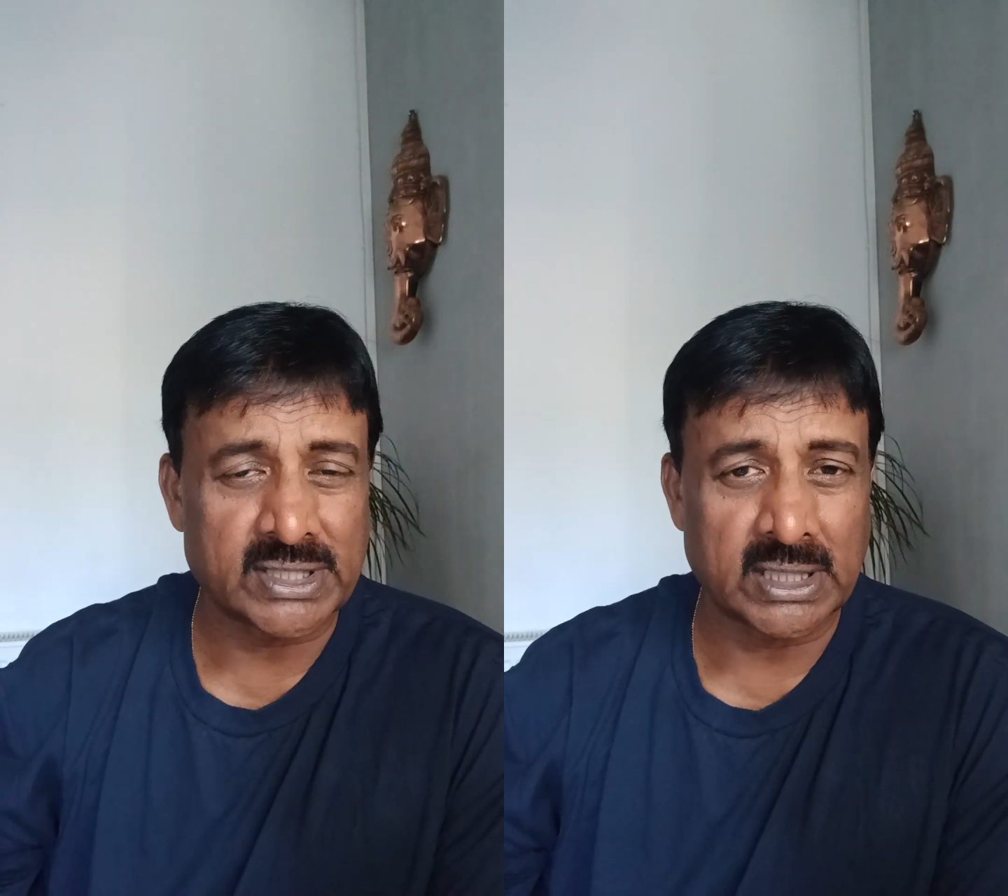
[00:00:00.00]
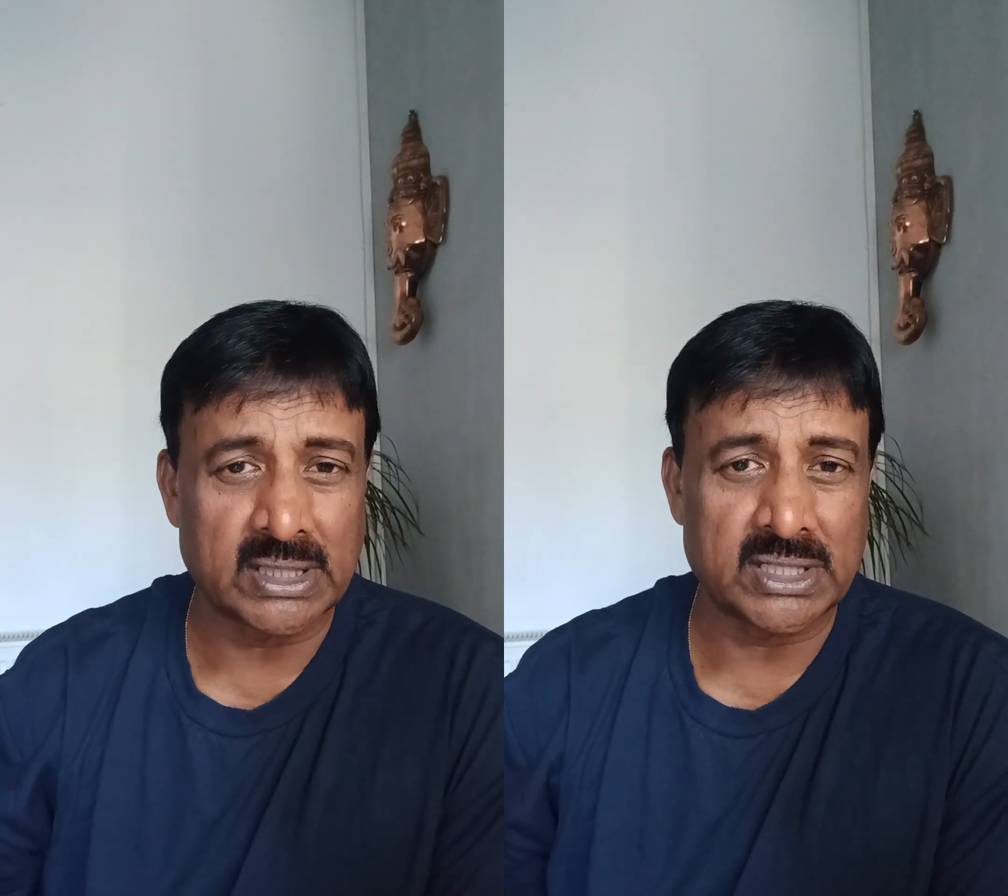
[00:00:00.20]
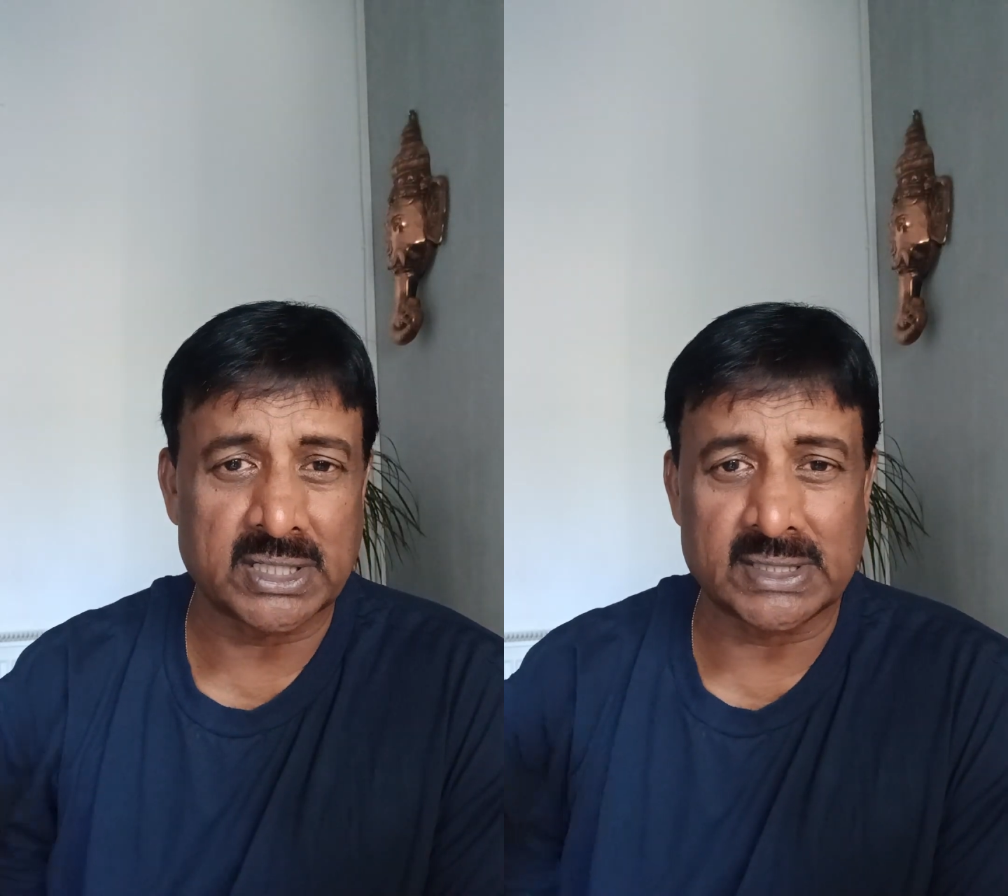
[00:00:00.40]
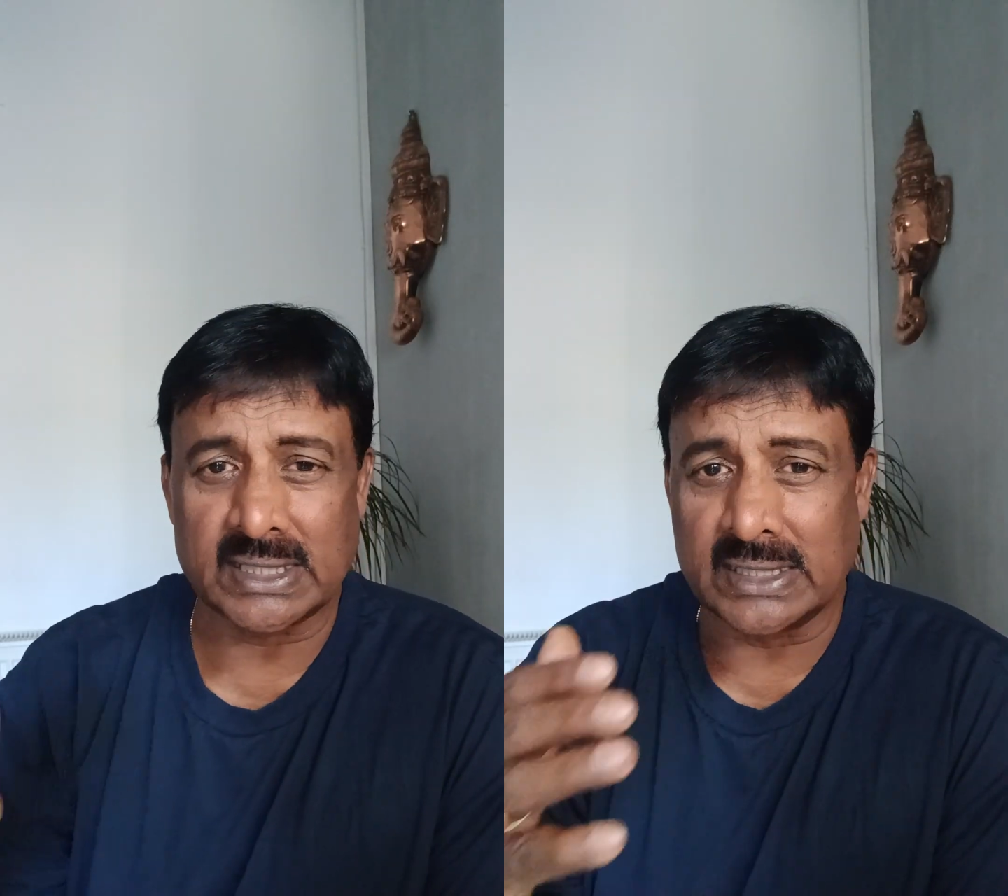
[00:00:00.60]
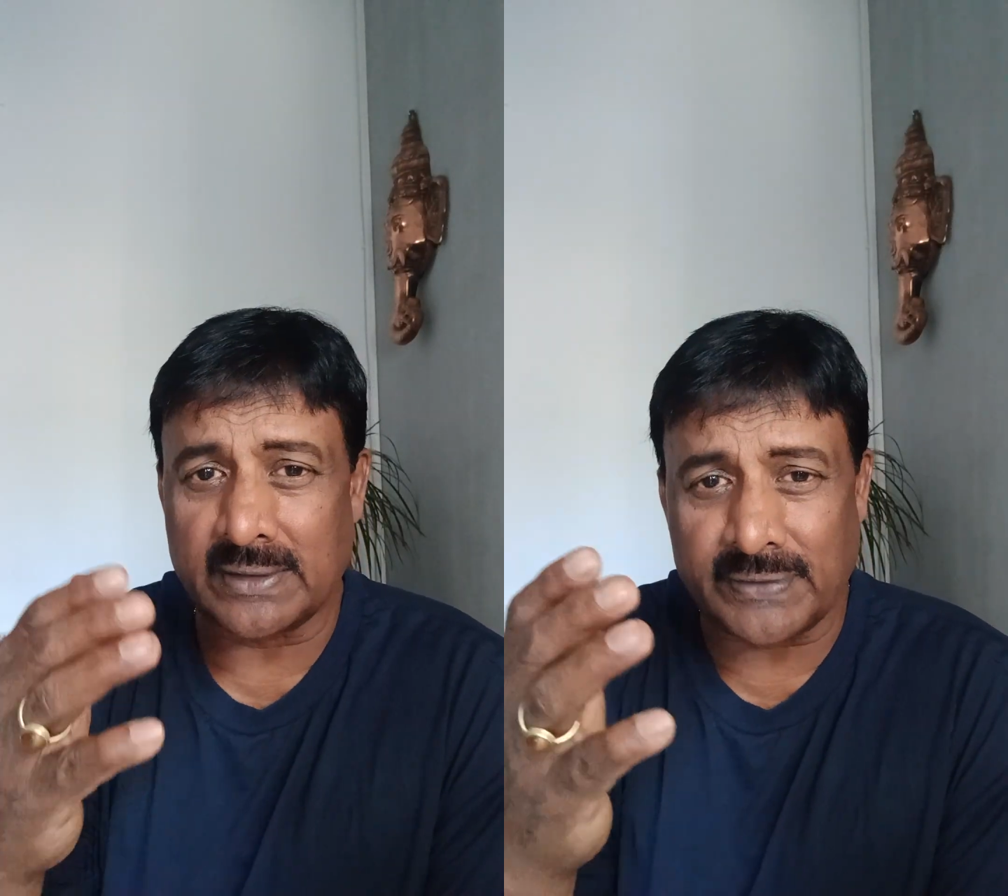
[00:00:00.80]
secretions
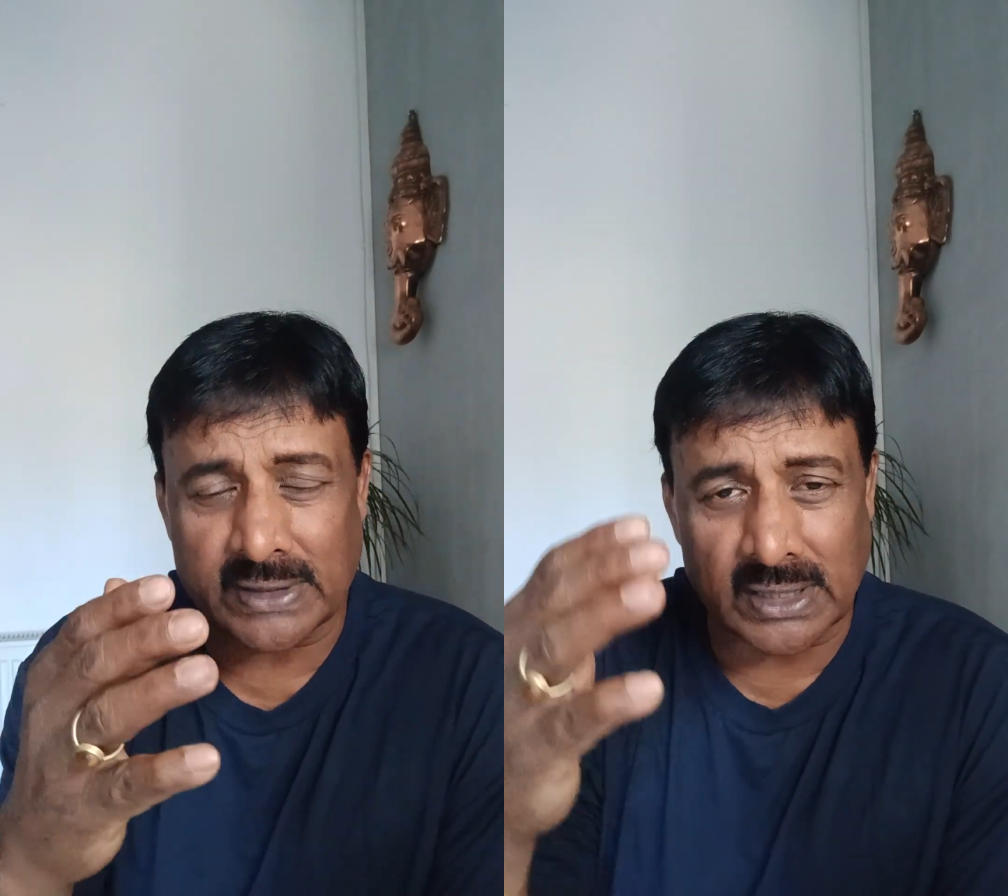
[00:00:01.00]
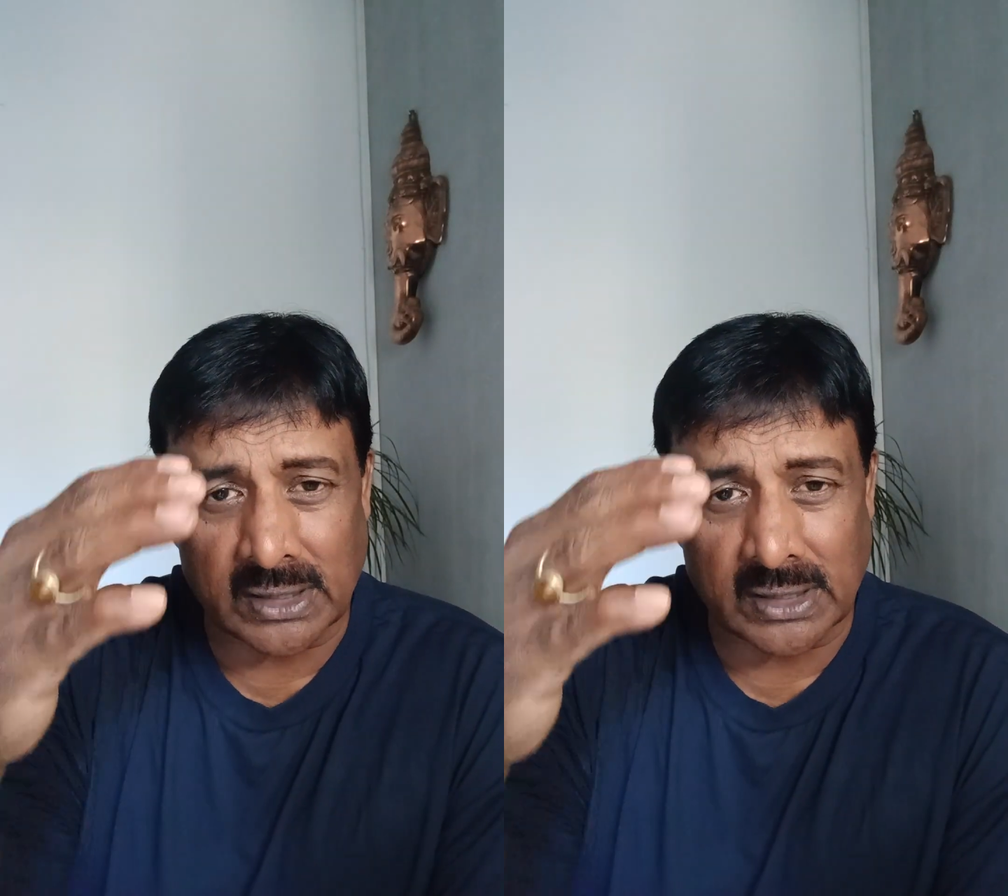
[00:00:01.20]
and everything,